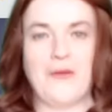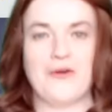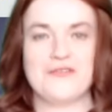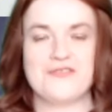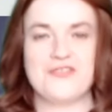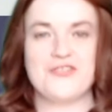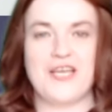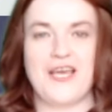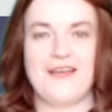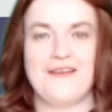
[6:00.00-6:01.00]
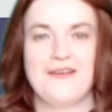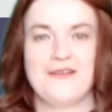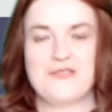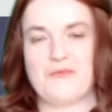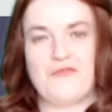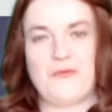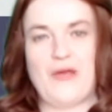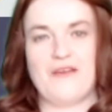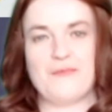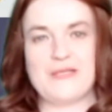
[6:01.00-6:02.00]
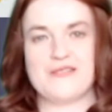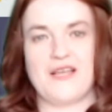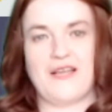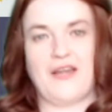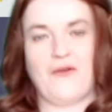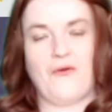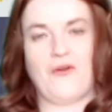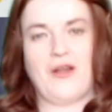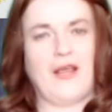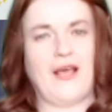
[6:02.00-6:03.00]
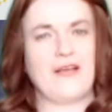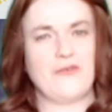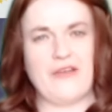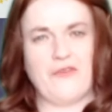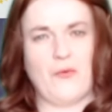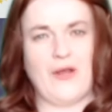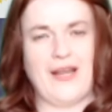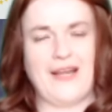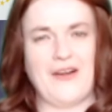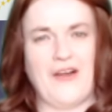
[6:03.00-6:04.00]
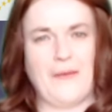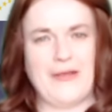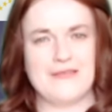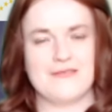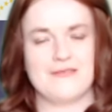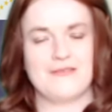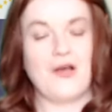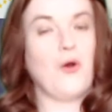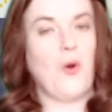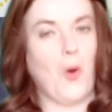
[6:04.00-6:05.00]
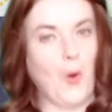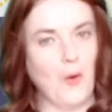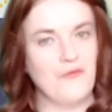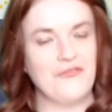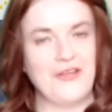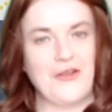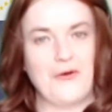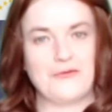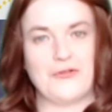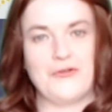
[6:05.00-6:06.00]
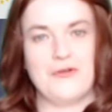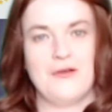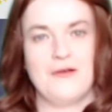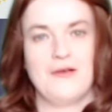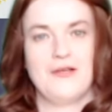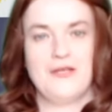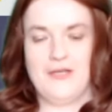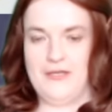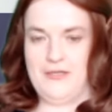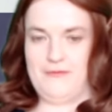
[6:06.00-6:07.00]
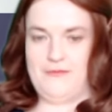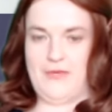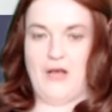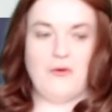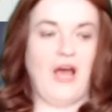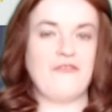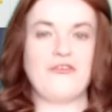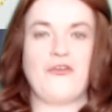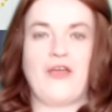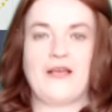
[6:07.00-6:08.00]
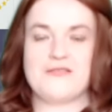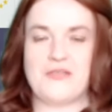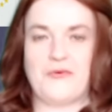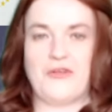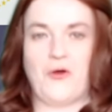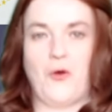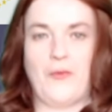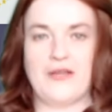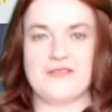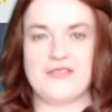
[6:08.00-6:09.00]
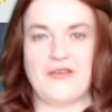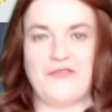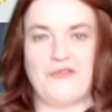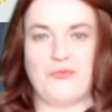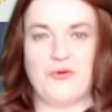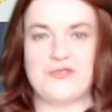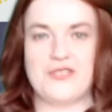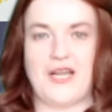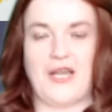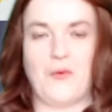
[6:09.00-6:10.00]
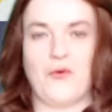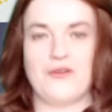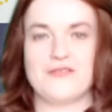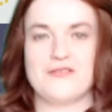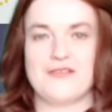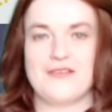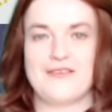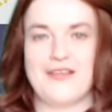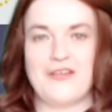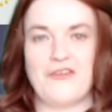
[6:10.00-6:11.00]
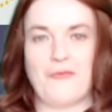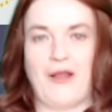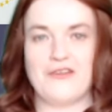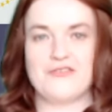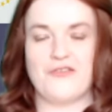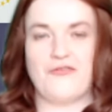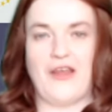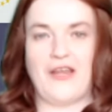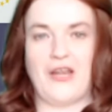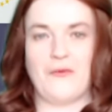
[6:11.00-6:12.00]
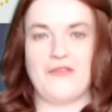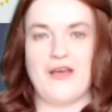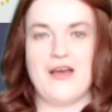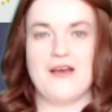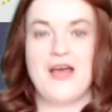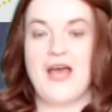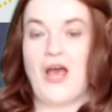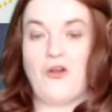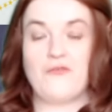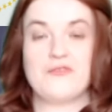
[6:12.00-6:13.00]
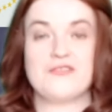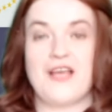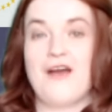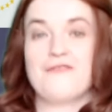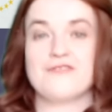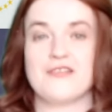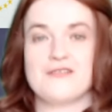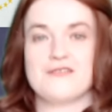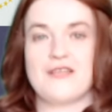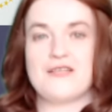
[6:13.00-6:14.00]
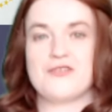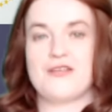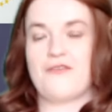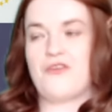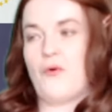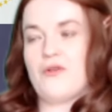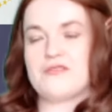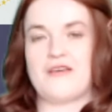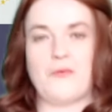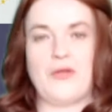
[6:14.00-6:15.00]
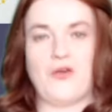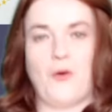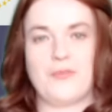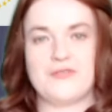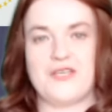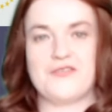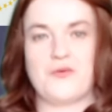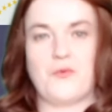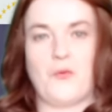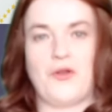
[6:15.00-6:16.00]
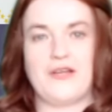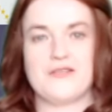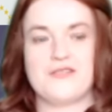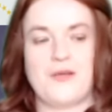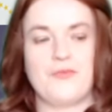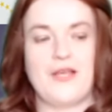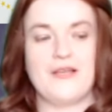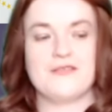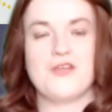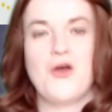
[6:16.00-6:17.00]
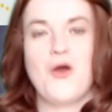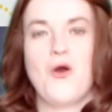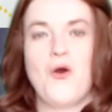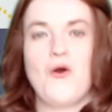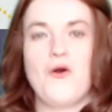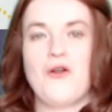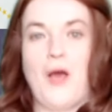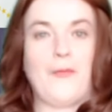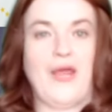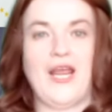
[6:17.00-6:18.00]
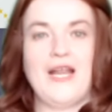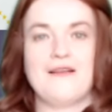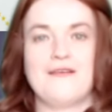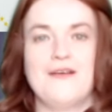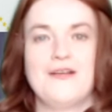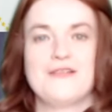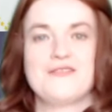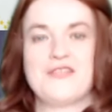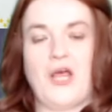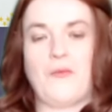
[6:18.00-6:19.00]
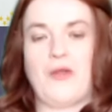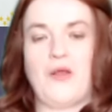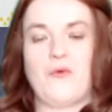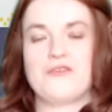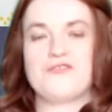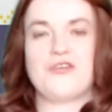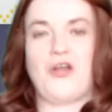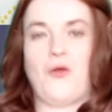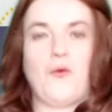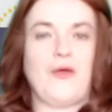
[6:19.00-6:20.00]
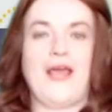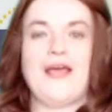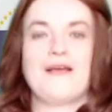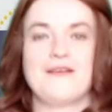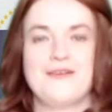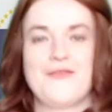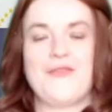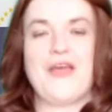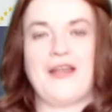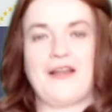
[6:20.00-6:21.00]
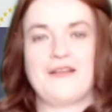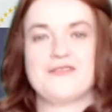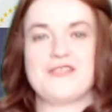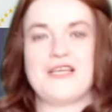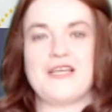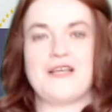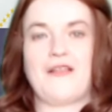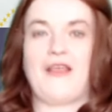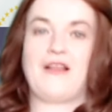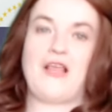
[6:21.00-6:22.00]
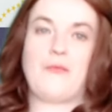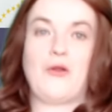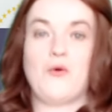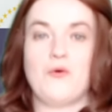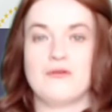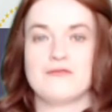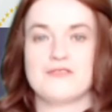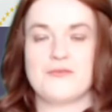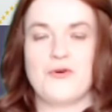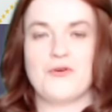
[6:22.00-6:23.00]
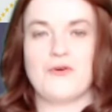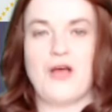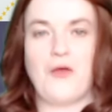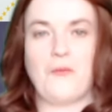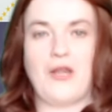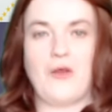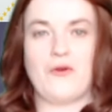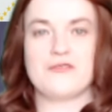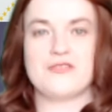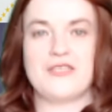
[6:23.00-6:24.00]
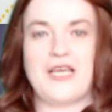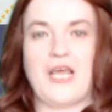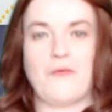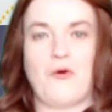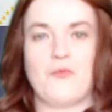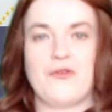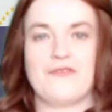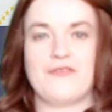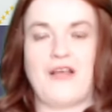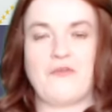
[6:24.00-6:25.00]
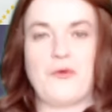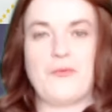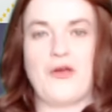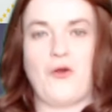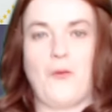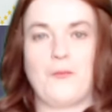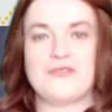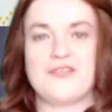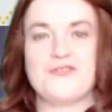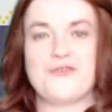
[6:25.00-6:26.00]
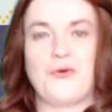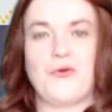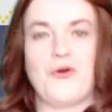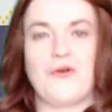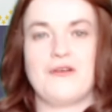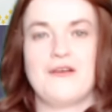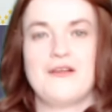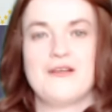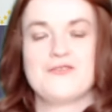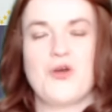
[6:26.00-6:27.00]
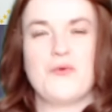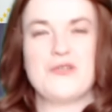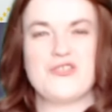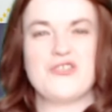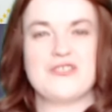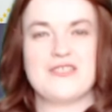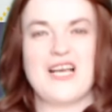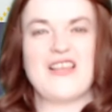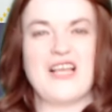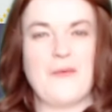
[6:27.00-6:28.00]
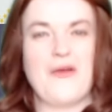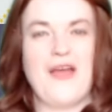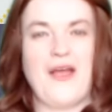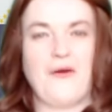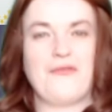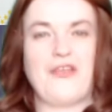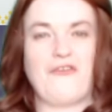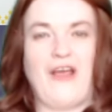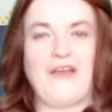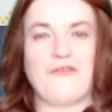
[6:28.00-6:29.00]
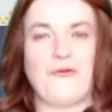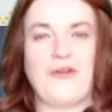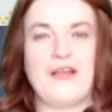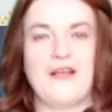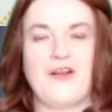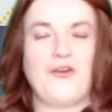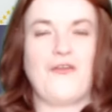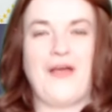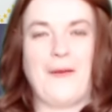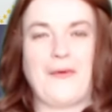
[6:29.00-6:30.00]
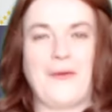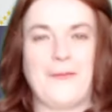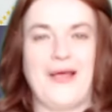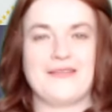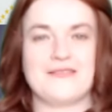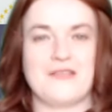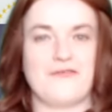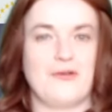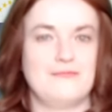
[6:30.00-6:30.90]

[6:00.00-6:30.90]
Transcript: words did you get? Some of you might have been sitting there going, I don't even know what an anagram is. Hopefully you all do. I'll have a look at some of the comments, see if you've posted any words that you've managed to find out of that. And obviously after this lesson, if you want to have a wee competition with one of your siblings or a parent, see how many words you can all get, then see, and then let me know tomorrow how many words that you came up with, and have a wee bit of competition going on. It's always good. I like a bit of healthy rivalry. Not that I'm competitive.